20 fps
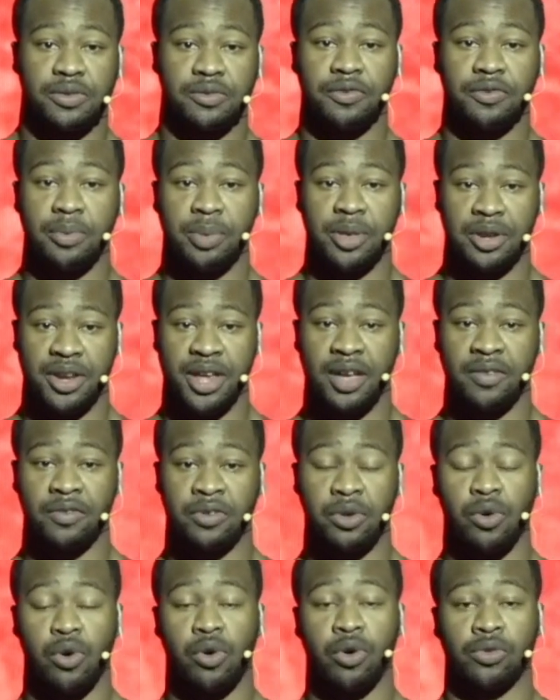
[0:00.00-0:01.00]
from the
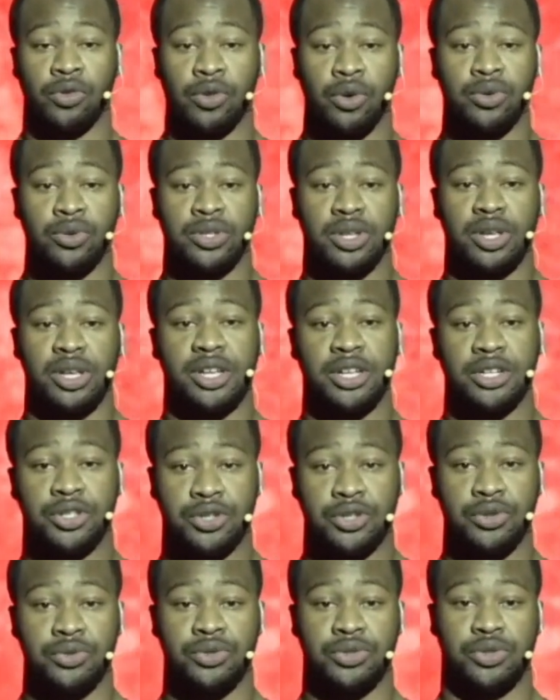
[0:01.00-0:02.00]
devil or those he
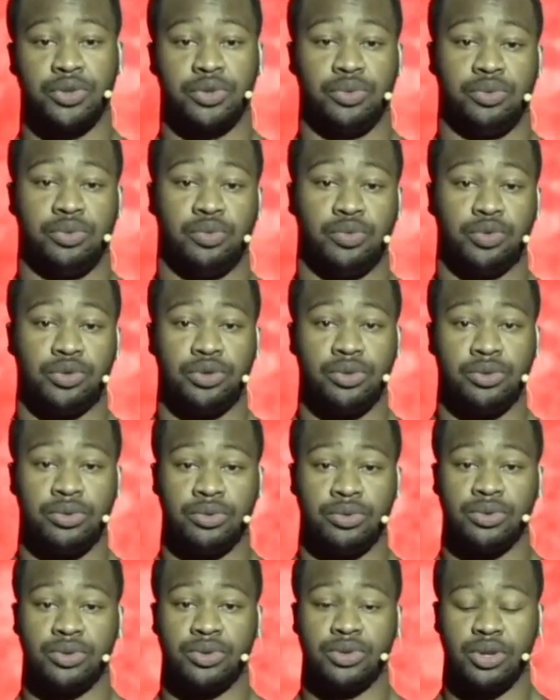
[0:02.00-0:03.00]
choose to use.